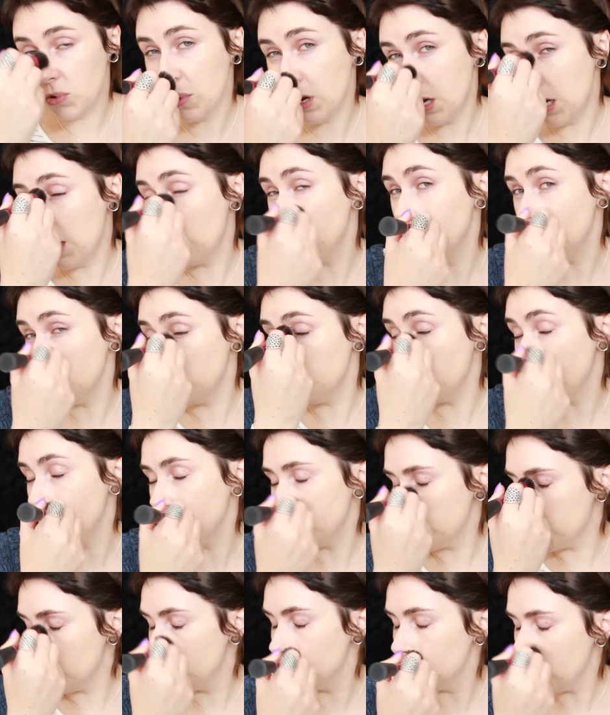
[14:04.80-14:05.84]
try out those
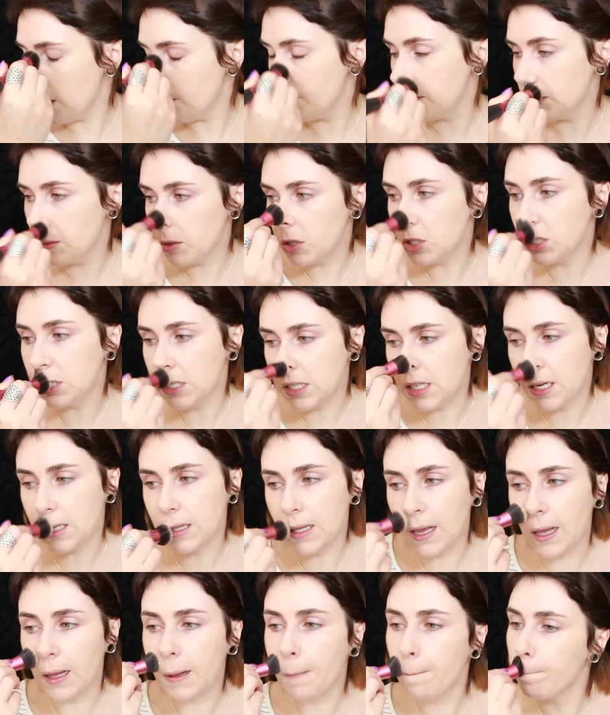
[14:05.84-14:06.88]
bronzing drops, because she
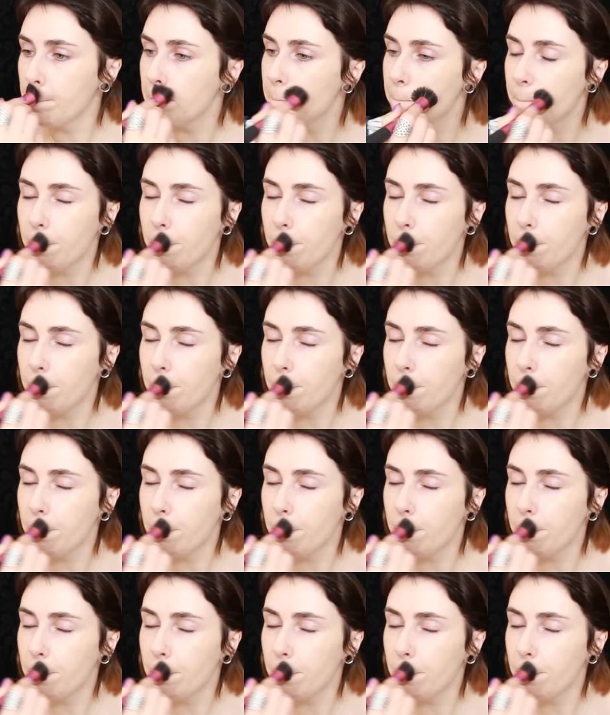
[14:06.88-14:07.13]
said that